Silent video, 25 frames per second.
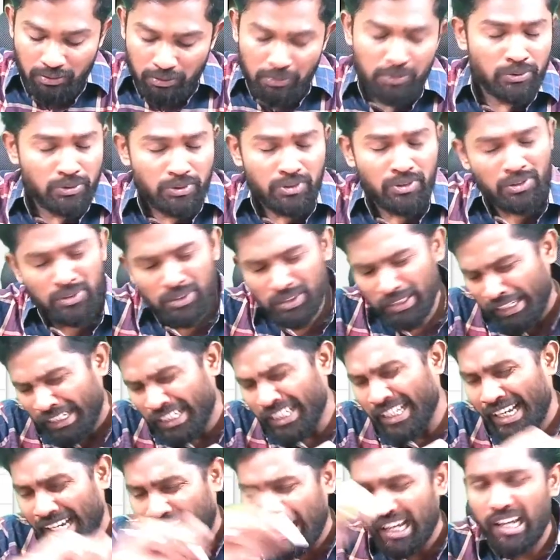so in
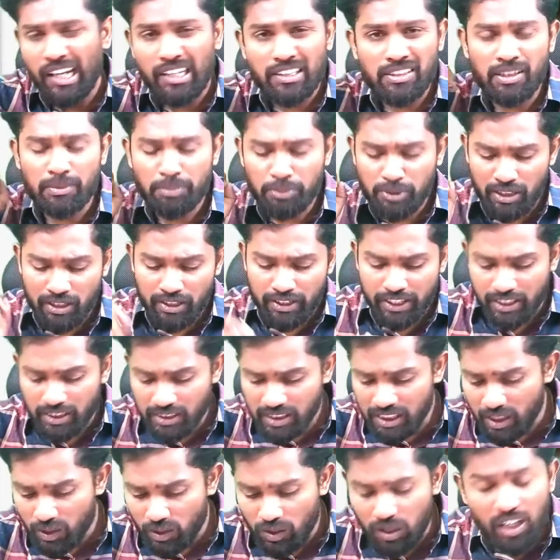a exceptional case
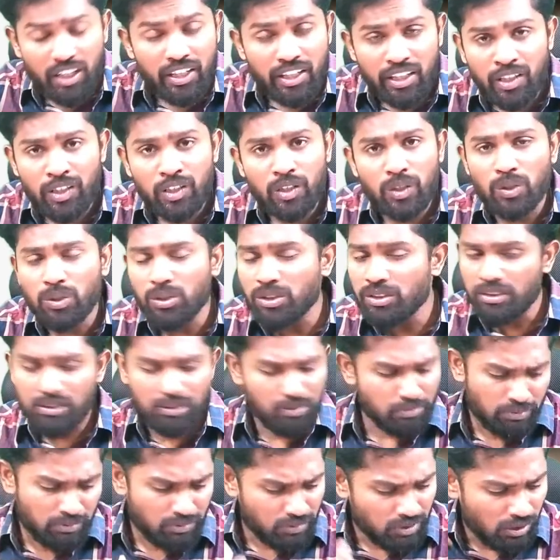he'll not
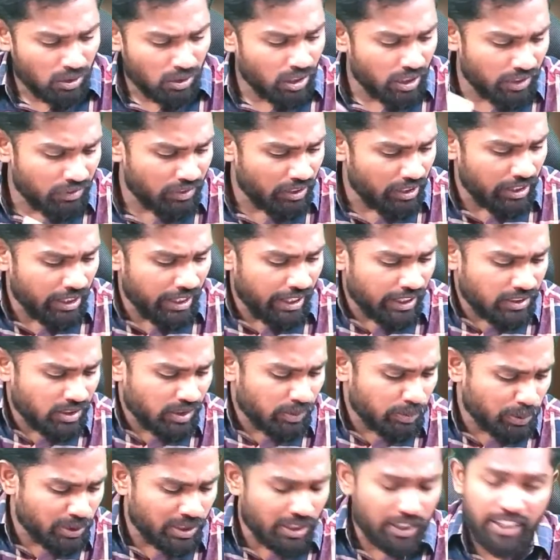include. So not even in
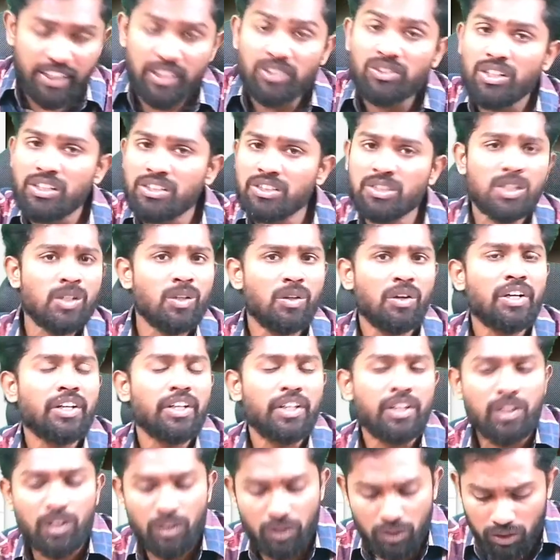exceptional case also he'll not
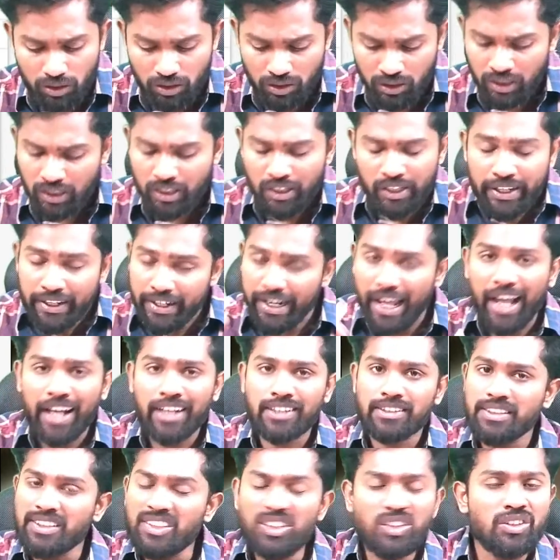include
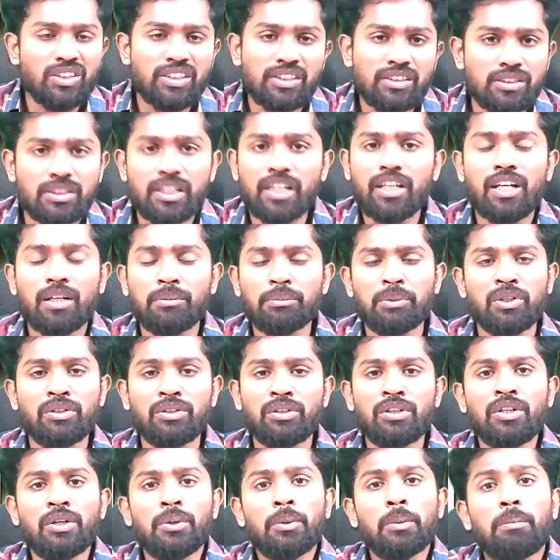tax into his sale
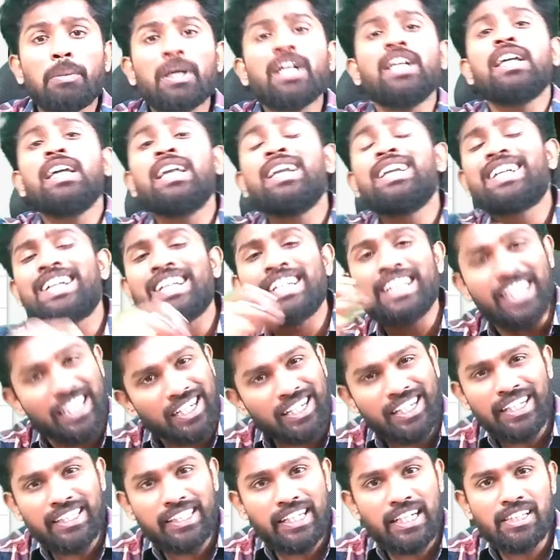amount, but he'll
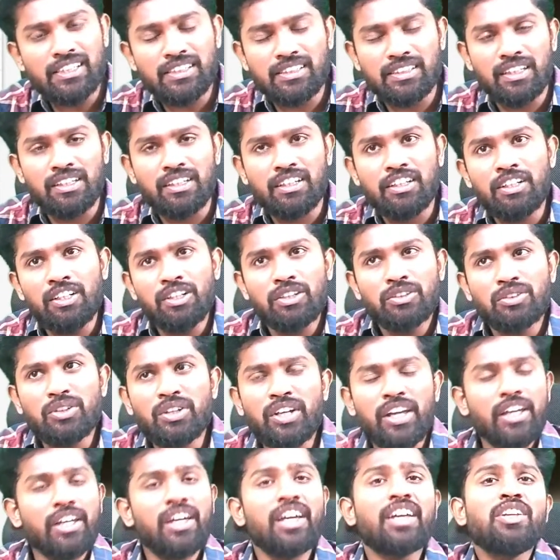clearly tells that. So
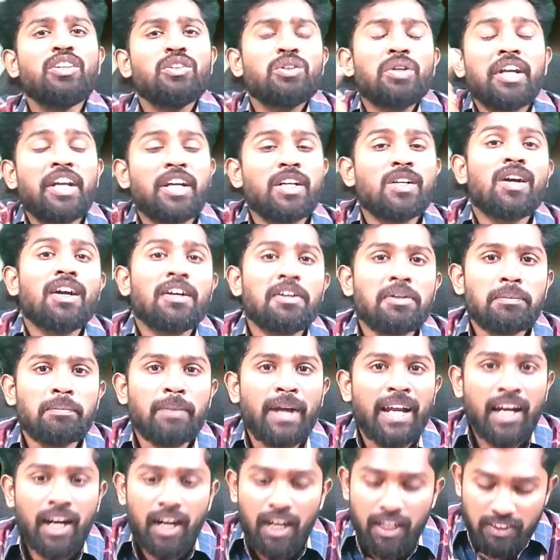again, you need not to by
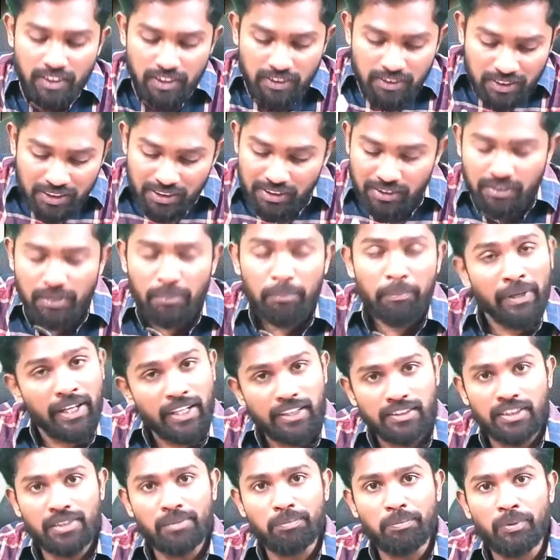heart this. This is a
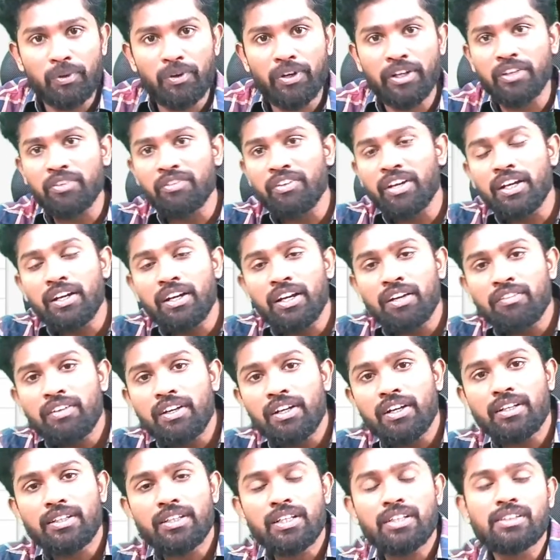basic point.
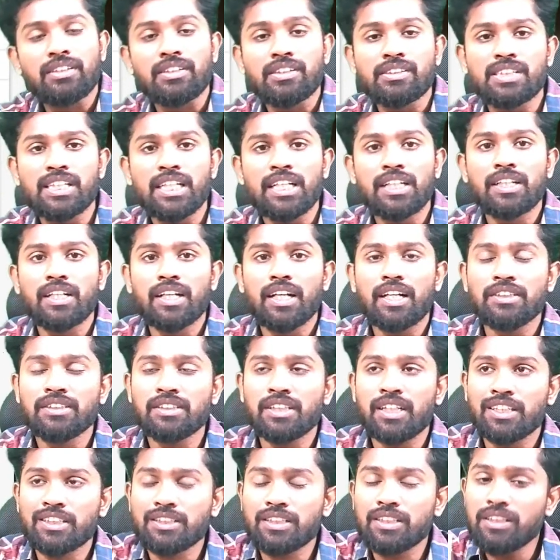Whenever there is a sale
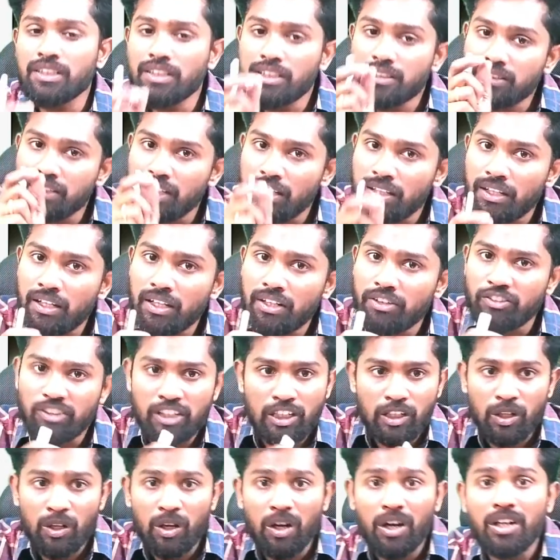transaction, the seller
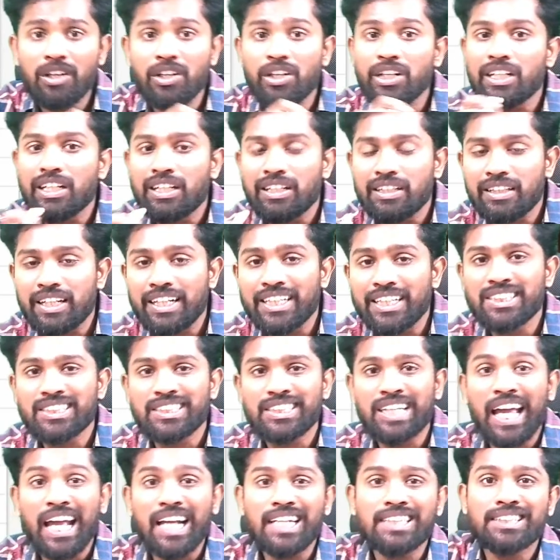will not recognize
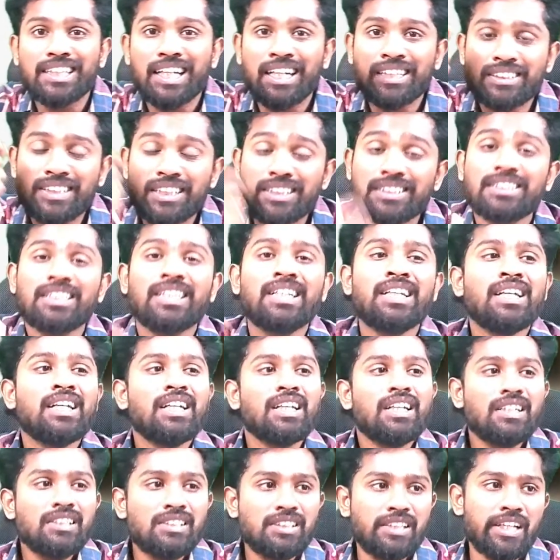tax as his
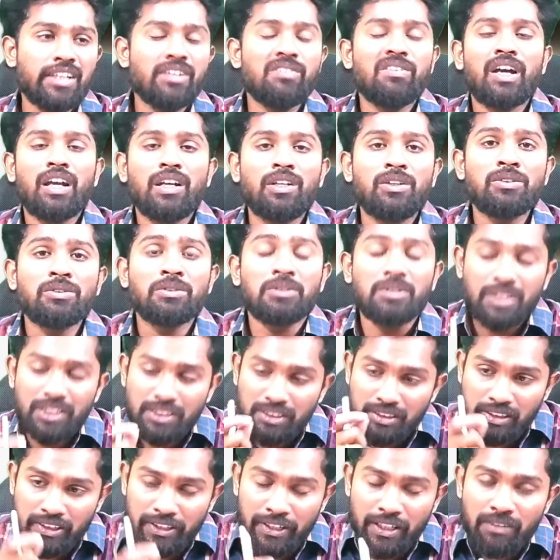sale value. The
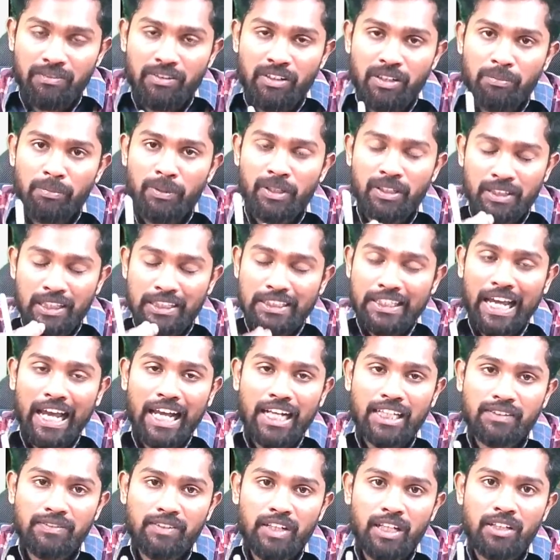sale will be, the
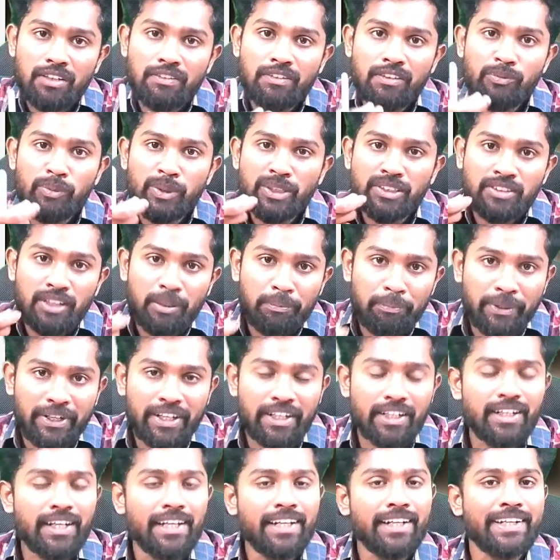tax value will be
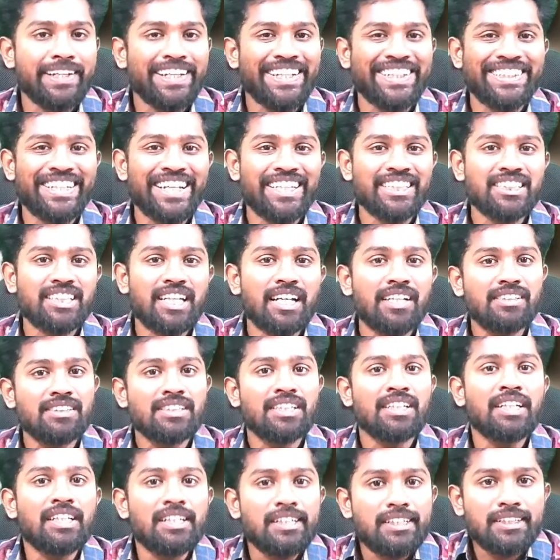separately recognized as
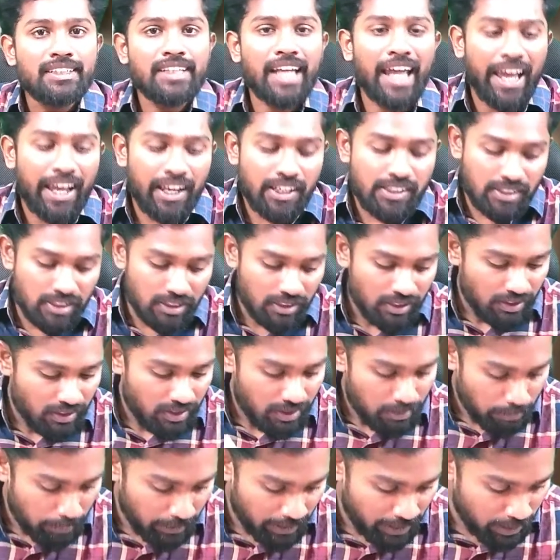tax
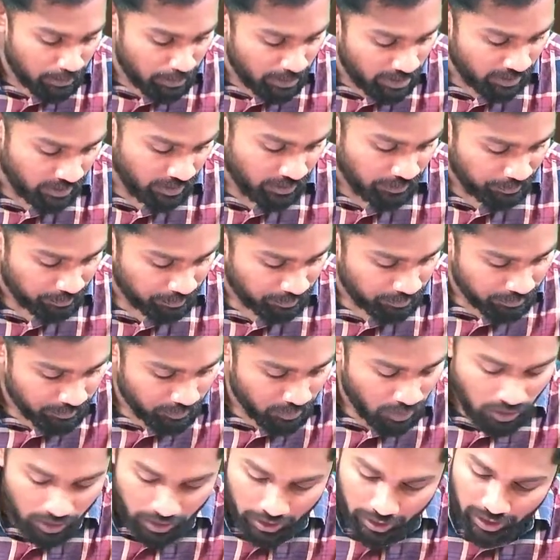payable.
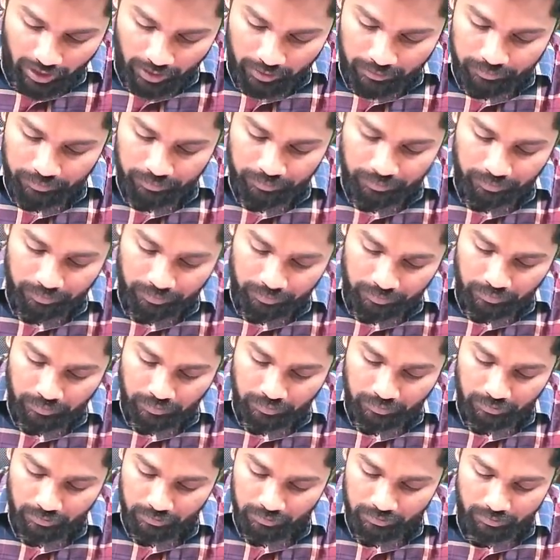Okay,
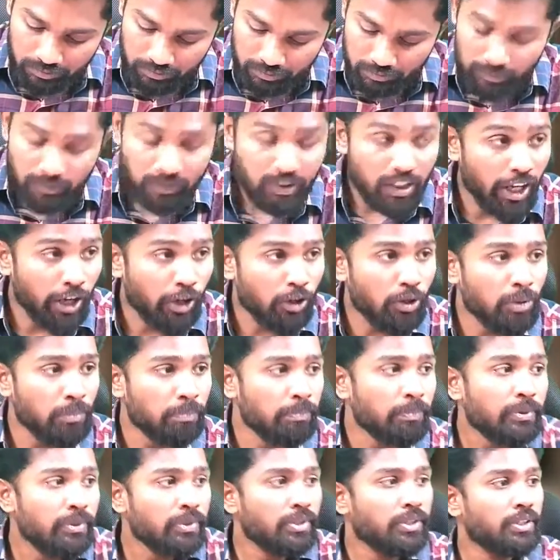I
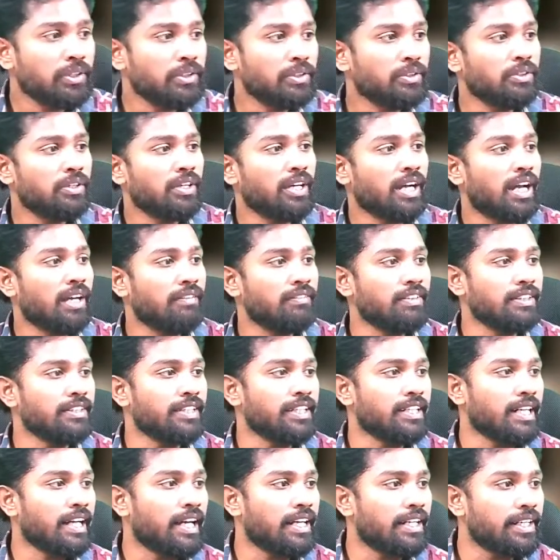hope you're having the
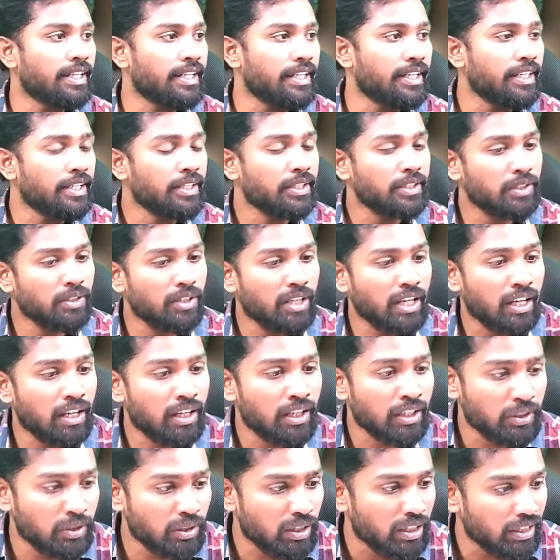clarity.
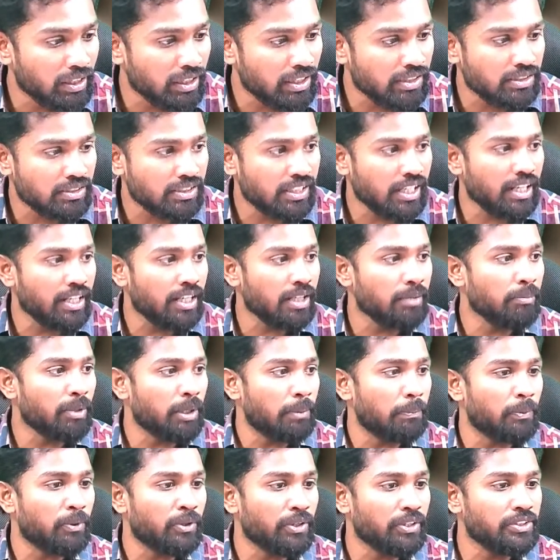You're understanding my
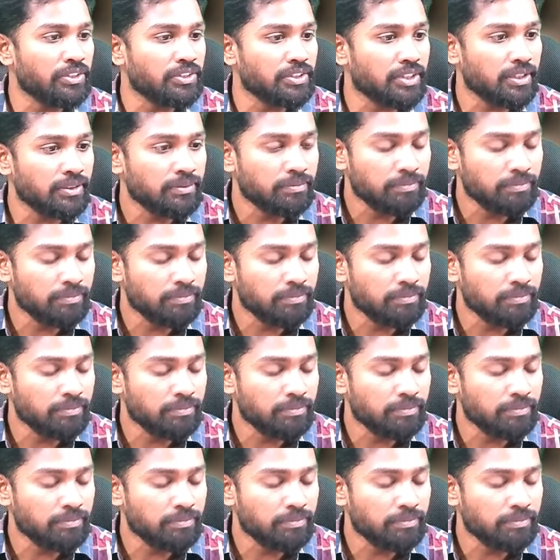point, sir.